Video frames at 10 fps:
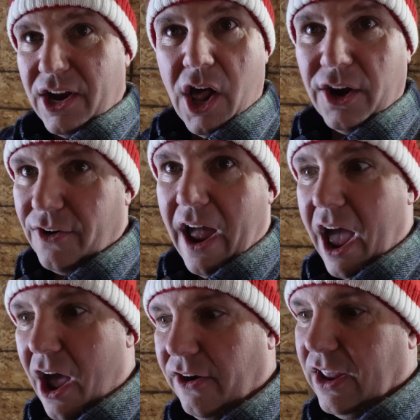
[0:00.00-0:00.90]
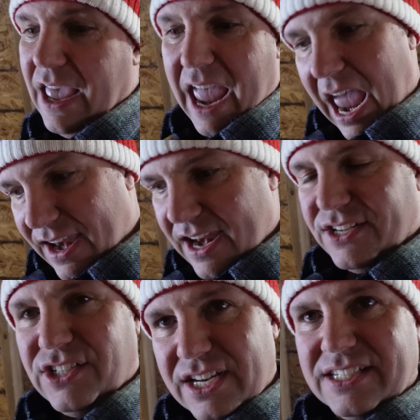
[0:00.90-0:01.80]
all around, and then
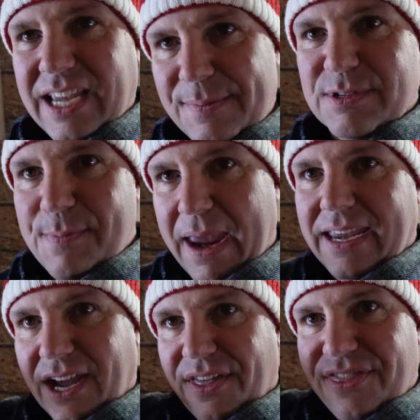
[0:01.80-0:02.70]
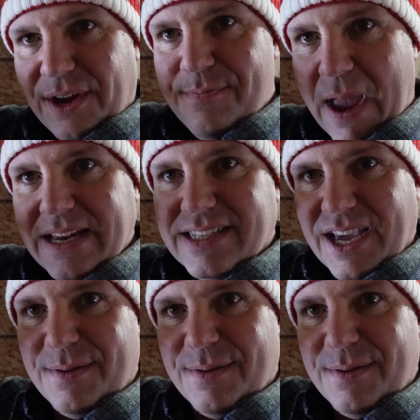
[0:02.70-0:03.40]
it just keeps making a thick base.